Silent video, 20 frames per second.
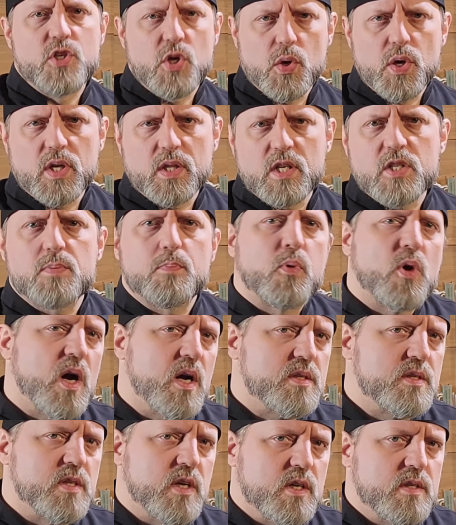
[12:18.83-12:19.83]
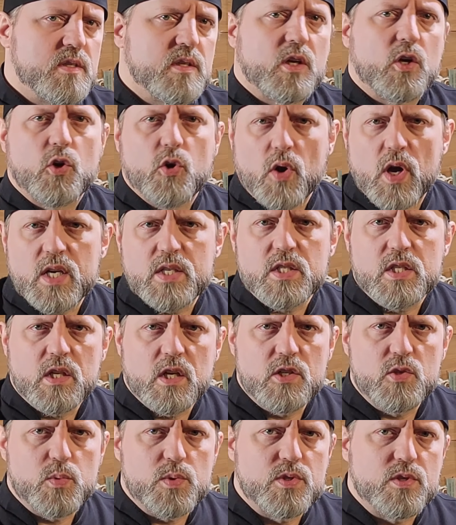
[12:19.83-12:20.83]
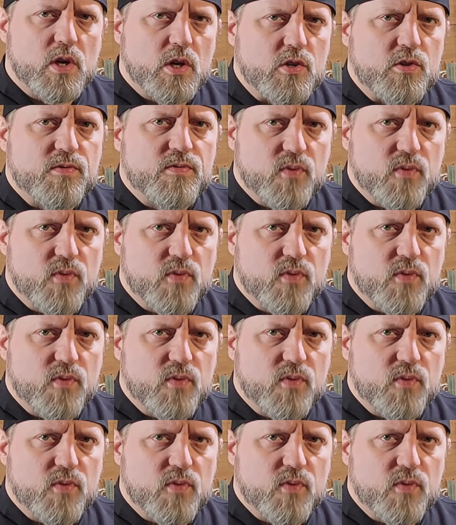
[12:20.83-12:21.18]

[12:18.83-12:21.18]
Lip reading: During this process, a gray sludge will start to